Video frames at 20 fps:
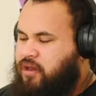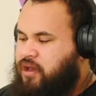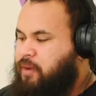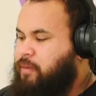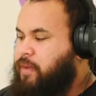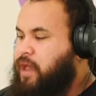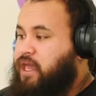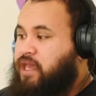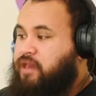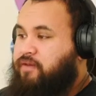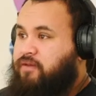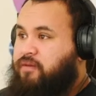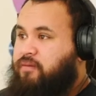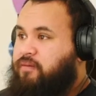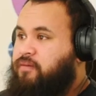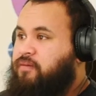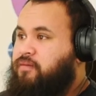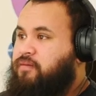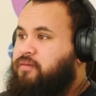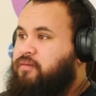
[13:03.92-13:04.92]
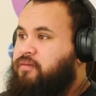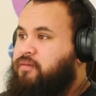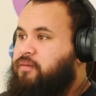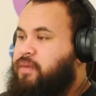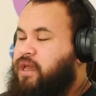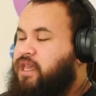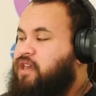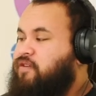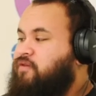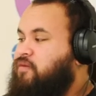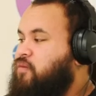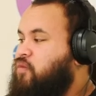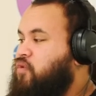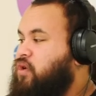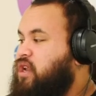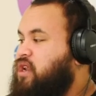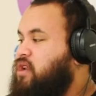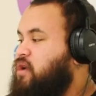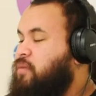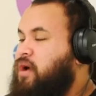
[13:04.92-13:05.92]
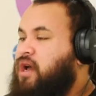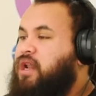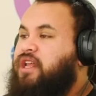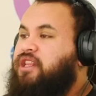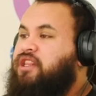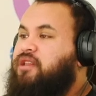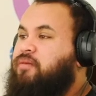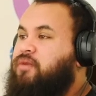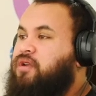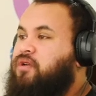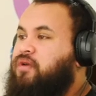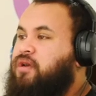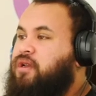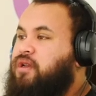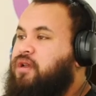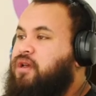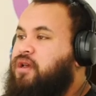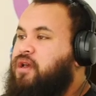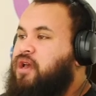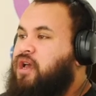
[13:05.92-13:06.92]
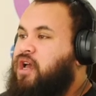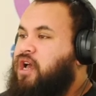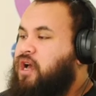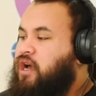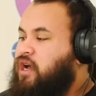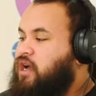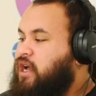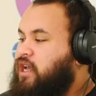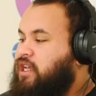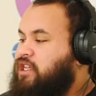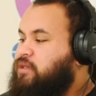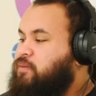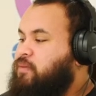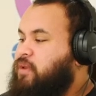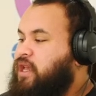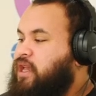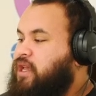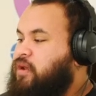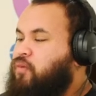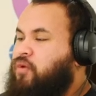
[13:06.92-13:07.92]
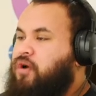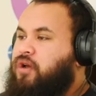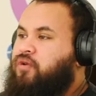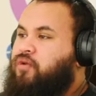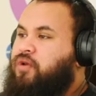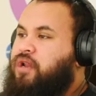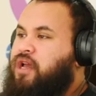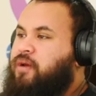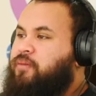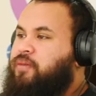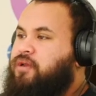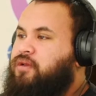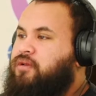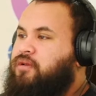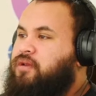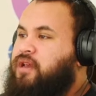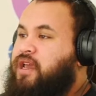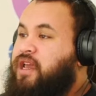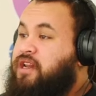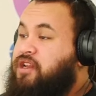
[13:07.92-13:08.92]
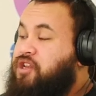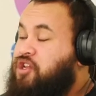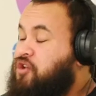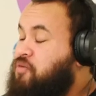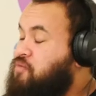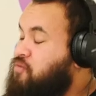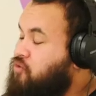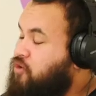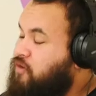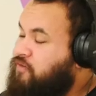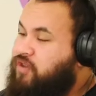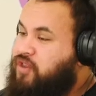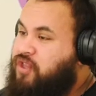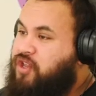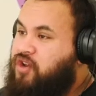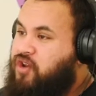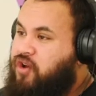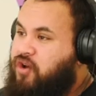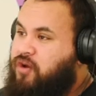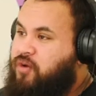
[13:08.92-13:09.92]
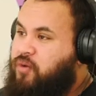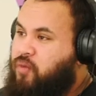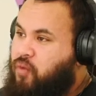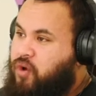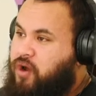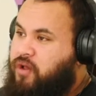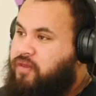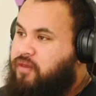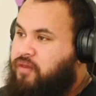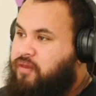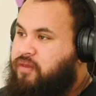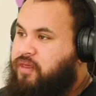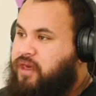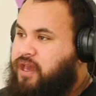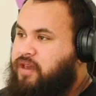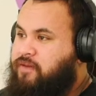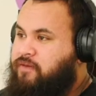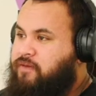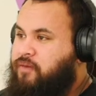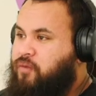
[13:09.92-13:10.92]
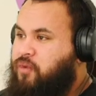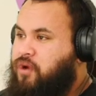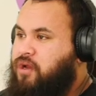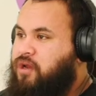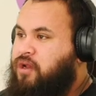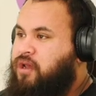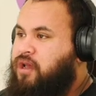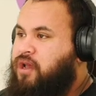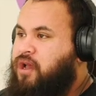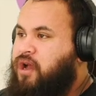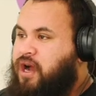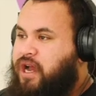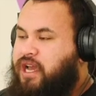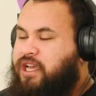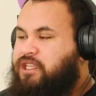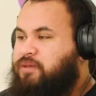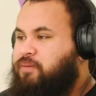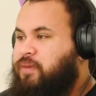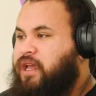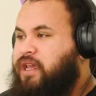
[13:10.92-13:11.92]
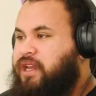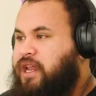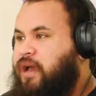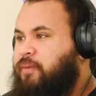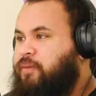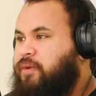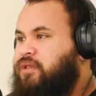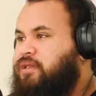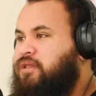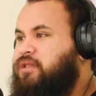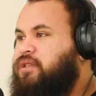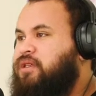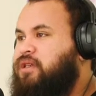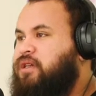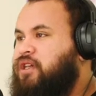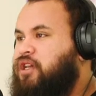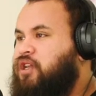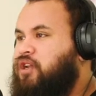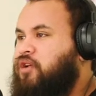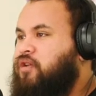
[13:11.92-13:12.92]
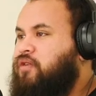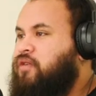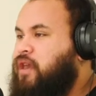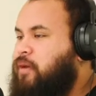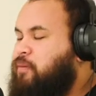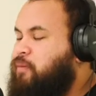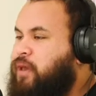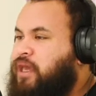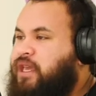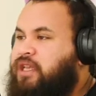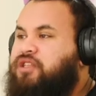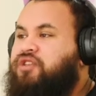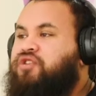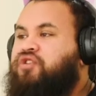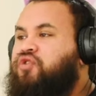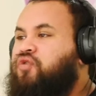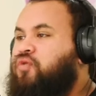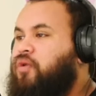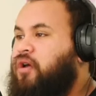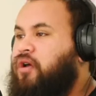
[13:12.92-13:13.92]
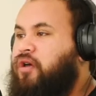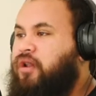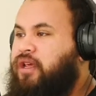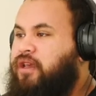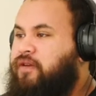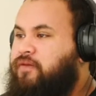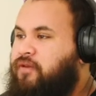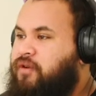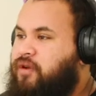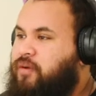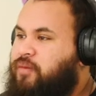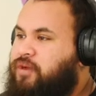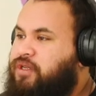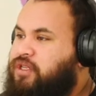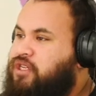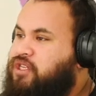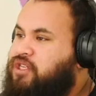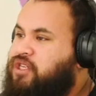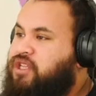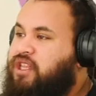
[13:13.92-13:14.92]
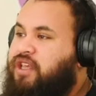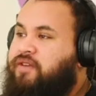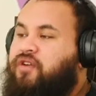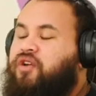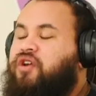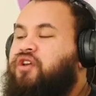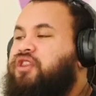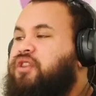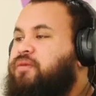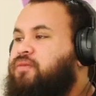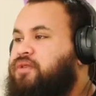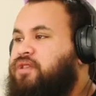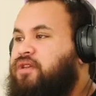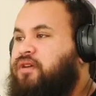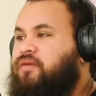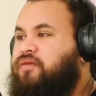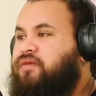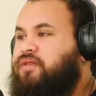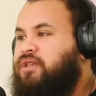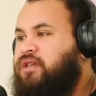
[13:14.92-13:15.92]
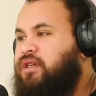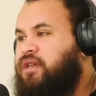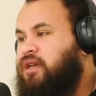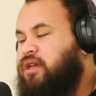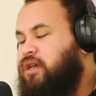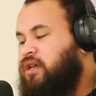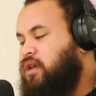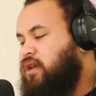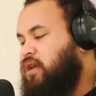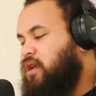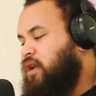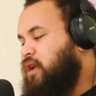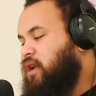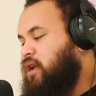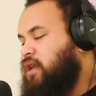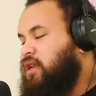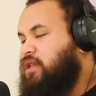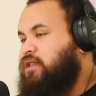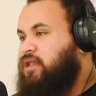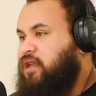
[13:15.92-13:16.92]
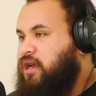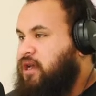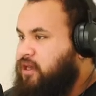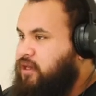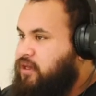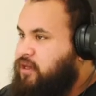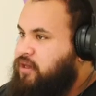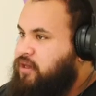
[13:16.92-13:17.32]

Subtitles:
may give them warning. I might let them do it. I explain what could happen, and more often than not, what I explain happens. They peaked too early for competition. They've hurt themselves, and it's like,